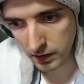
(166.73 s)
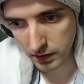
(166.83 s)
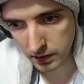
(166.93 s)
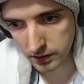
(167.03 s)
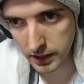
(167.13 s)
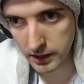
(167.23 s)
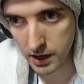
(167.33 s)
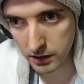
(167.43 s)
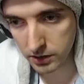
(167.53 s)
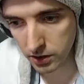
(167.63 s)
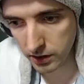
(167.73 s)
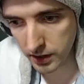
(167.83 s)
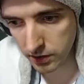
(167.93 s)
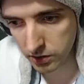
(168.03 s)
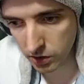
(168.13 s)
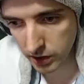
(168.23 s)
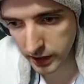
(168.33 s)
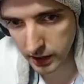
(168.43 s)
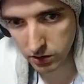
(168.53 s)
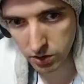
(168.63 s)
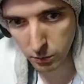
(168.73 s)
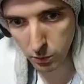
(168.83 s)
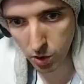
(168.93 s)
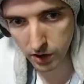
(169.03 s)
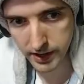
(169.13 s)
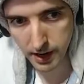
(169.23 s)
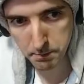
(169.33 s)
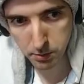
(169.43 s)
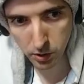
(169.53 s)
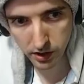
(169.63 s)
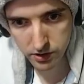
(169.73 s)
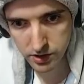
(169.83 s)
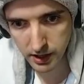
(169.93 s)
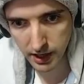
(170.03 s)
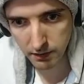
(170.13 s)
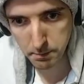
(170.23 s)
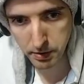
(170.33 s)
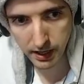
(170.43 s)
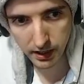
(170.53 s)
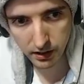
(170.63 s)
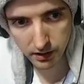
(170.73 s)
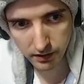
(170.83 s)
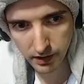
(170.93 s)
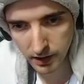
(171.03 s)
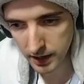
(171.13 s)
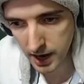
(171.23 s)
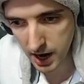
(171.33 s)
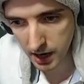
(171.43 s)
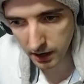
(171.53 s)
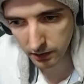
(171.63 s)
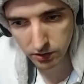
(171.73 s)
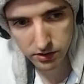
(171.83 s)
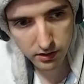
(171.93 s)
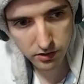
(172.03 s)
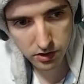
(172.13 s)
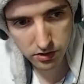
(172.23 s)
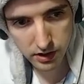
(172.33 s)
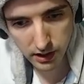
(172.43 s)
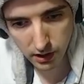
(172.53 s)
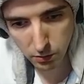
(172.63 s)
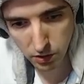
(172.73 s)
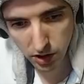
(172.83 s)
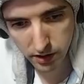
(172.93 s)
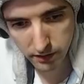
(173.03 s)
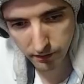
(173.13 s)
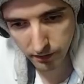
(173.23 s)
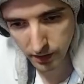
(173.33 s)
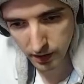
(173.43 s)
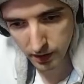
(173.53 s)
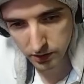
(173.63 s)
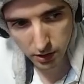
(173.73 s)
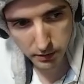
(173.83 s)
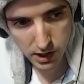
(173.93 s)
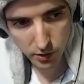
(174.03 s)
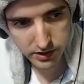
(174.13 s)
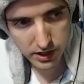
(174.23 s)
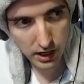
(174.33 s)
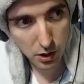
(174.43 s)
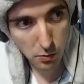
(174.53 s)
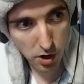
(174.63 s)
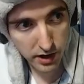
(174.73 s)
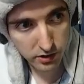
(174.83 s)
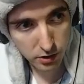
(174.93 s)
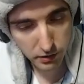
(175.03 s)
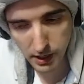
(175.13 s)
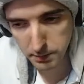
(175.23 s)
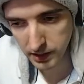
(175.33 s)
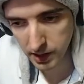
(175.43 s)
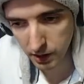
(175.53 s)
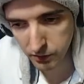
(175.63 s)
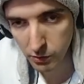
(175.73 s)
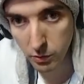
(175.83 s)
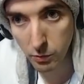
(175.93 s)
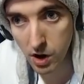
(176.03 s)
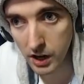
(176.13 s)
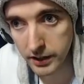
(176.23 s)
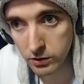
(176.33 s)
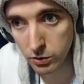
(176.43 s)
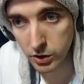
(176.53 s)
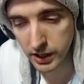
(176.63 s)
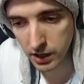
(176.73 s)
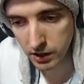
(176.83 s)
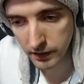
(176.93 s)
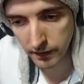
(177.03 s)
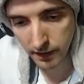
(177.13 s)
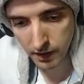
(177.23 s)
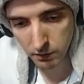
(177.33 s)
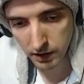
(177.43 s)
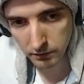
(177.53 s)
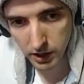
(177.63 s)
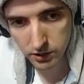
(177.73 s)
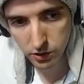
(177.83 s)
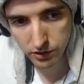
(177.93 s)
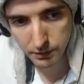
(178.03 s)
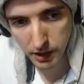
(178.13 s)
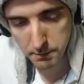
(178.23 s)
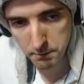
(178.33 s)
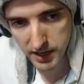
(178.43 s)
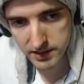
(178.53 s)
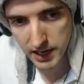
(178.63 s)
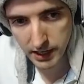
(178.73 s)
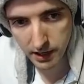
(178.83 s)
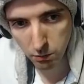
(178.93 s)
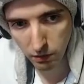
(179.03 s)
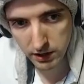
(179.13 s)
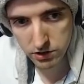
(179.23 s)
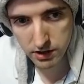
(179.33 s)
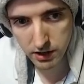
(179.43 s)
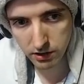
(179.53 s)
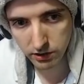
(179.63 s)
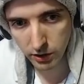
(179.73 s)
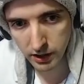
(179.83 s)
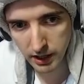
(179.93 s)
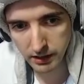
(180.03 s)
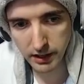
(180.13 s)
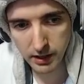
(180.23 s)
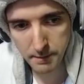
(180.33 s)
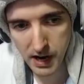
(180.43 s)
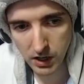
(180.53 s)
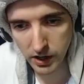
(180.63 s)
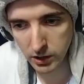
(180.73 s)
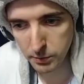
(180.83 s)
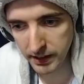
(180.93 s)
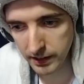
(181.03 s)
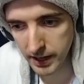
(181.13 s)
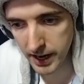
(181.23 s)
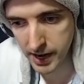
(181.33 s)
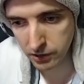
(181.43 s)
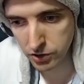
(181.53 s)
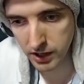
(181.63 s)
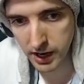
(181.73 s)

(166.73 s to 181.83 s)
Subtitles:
Looks like Nocturne is looking toward that bush. Did he have a pink? Nah, that's just a yellow ward. So we know it's yellow warded, so we gotta be careful when we're walking through here. What I'm gonna do is I'm gonna meditate out of range of this so that they think I'm higher HP than I actually